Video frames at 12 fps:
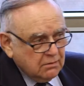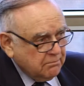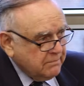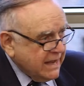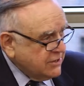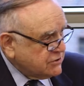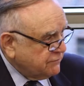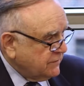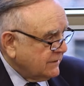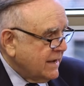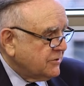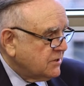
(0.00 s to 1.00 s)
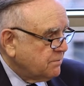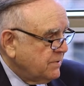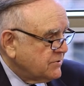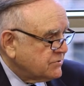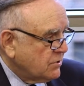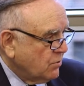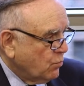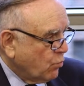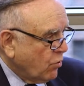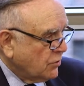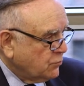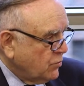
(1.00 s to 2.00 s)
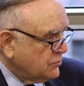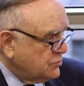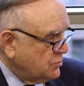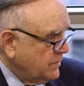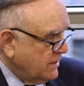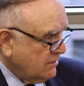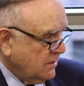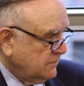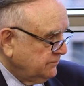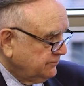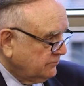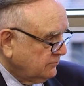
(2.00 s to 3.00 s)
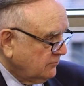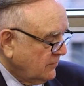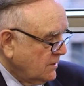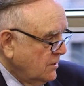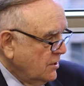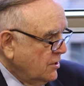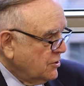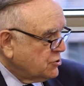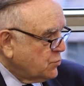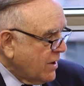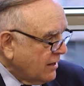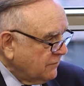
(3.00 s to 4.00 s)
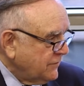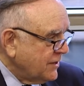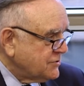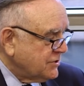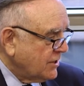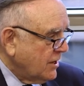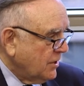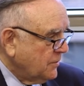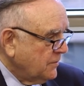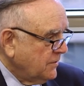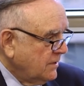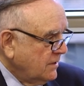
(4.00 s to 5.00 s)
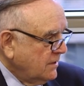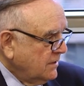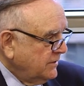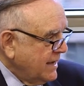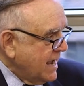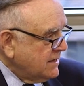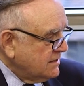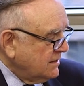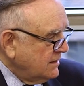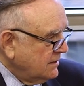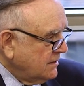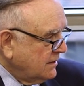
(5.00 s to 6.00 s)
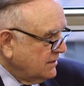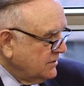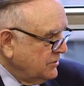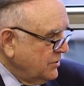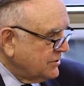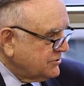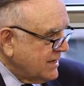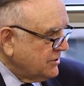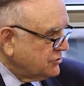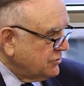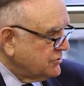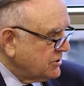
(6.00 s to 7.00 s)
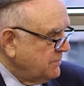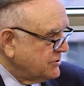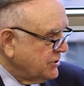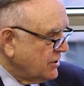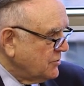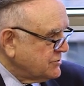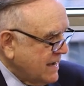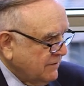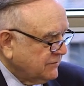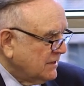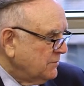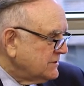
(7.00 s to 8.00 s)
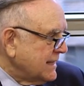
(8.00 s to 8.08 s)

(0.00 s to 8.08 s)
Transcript: Major philanthropist, World War II hero. Twelve years ago, the, uh, the uh, New York State Insurance Commission goes after him.